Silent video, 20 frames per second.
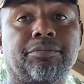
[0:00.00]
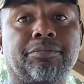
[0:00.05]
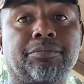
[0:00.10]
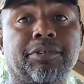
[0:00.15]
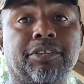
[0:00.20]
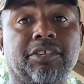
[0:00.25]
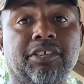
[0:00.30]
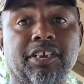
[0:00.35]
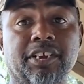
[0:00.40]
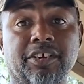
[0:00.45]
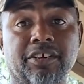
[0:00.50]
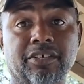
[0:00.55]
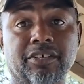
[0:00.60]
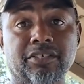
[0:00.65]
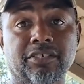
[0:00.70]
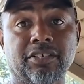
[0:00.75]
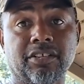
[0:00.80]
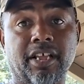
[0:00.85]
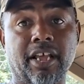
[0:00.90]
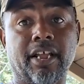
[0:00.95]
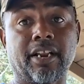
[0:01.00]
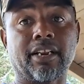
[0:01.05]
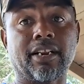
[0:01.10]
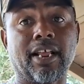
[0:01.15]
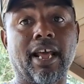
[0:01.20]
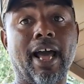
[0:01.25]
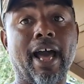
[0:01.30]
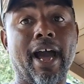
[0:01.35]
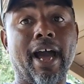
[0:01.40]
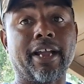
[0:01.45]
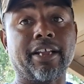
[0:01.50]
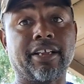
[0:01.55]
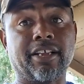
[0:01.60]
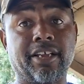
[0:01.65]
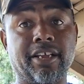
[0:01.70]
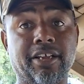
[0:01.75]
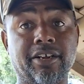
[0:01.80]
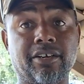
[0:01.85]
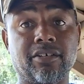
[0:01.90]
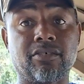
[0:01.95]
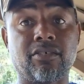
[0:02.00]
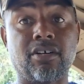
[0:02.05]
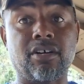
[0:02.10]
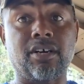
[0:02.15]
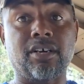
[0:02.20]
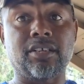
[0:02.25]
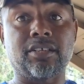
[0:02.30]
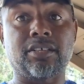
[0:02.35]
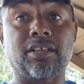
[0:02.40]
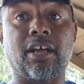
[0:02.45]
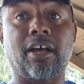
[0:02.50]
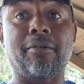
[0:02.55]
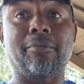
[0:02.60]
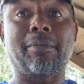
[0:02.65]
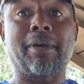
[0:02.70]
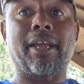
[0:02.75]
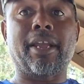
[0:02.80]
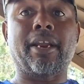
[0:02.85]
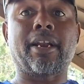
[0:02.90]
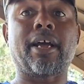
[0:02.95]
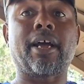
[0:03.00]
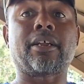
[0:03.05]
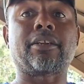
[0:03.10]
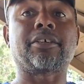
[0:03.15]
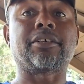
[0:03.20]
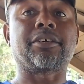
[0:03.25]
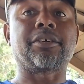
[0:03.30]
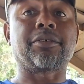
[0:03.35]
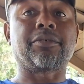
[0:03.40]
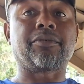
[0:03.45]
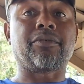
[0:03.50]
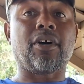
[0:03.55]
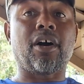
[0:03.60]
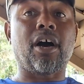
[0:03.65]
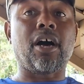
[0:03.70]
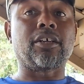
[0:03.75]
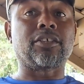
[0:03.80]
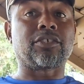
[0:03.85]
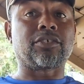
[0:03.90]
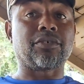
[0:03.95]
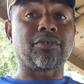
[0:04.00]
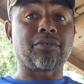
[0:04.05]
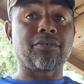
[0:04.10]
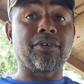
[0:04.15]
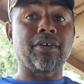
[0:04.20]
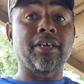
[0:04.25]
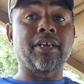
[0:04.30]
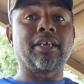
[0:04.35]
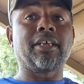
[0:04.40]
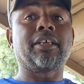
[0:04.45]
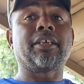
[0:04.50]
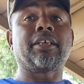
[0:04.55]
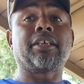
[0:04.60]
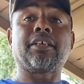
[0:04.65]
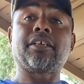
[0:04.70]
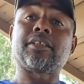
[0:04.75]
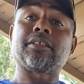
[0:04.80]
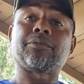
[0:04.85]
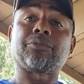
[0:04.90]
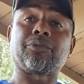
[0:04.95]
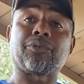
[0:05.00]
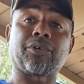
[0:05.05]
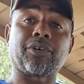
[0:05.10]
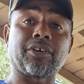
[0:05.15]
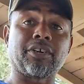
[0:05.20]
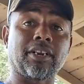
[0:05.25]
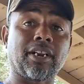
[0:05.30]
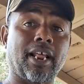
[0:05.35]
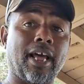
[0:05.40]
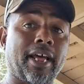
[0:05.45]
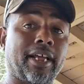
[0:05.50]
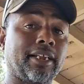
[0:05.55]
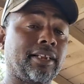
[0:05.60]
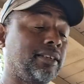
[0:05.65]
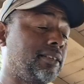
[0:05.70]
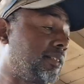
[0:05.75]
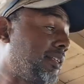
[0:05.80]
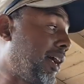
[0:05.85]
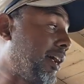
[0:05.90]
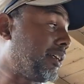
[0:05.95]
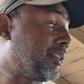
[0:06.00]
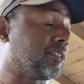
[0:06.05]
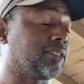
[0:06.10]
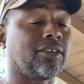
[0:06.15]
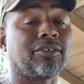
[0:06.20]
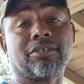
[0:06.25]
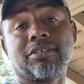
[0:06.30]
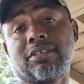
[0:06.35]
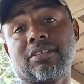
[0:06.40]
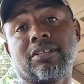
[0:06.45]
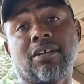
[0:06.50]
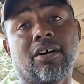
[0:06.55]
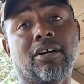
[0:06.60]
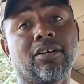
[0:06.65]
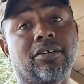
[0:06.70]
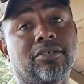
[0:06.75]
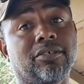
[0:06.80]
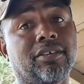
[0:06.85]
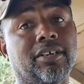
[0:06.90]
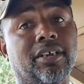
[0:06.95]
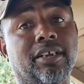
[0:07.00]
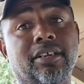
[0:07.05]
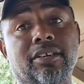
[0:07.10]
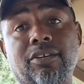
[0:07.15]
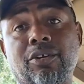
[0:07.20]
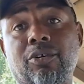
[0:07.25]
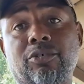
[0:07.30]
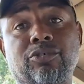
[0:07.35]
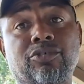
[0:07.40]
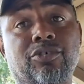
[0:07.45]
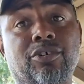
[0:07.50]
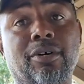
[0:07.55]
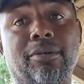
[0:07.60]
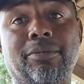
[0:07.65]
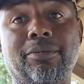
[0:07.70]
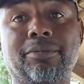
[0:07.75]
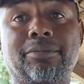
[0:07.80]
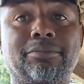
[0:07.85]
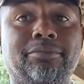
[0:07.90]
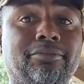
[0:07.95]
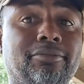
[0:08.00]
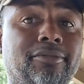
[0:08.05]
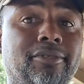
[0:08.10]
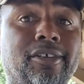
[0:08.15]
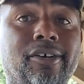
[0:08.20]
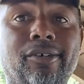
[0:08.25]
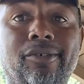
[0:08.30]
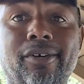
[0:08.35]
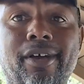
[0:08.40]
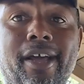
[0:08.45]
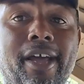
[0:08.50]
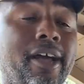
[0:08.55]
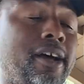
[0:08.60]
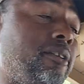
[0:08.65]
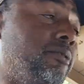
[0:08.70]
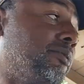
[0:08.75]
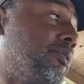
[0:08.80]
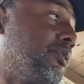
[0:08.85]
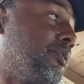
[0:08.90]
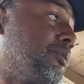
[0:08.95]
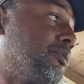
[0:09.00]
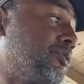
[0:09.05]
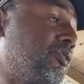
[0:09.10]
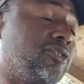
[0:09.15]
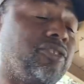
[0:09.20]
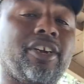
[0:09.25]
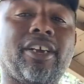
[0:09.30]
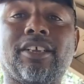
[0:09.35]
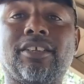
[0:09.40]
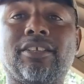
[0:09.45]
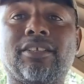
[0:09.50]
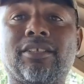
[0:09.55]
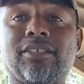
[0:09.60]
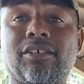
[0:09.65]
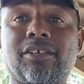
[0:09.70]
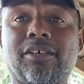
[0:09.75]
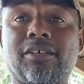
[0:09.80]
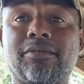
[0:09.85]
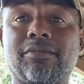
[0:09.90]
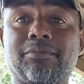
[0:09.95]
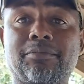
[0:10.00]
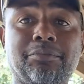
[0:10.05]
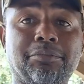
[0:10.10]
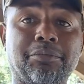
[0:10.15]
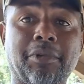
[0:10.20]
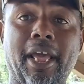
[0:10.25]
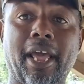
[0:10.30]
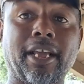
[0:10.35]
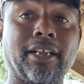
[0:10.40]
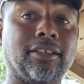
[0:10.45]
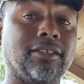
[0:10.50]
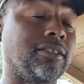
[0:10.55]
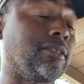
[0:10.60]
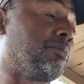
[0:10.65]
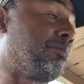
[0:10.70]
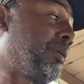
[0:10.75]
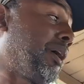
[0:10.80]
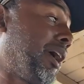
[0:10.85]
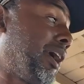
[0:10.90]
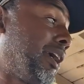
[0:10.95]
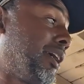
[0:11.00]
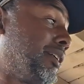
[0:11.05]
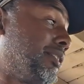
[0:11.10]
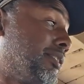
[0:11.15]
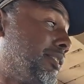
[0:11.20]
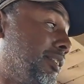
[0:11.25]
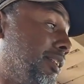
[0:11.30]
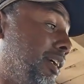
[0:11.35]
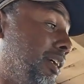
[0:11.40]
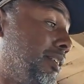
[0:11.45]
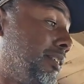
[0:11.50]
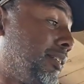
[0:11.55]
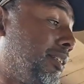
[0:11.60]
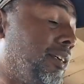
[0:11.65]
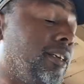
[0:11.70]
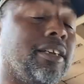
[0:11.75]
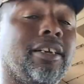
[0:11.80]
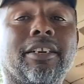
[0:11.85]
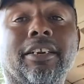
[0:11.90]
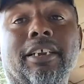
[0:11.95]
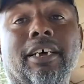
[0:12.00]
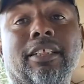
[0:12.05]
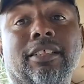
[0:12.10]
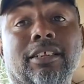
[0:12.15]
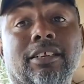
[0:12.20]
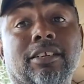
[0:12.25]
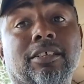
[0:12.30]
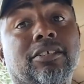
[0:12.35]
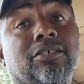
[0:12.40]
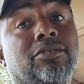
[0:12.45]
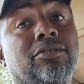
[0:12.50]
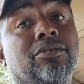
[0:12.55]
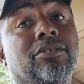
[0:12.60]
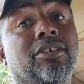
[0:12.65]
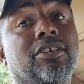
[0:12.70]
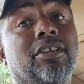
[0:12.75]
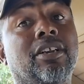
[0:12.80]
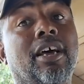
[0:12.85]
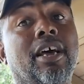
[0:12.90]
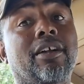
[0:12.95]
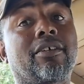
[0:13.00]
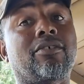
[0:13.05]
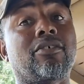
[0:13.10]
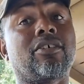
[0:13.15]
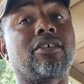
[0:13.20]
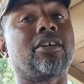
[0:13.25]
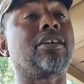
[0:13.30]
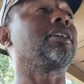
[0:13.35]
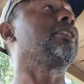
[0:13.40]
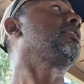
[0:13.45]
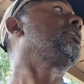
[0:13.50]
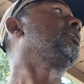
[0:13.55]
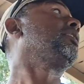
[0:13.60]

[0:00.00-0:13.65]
materials that the higher end rods are made out of. Also, it's real light. I can throw this all day, no trouble. Don't have no stress of aches or pains, and that they are nothing. It's a real light rod,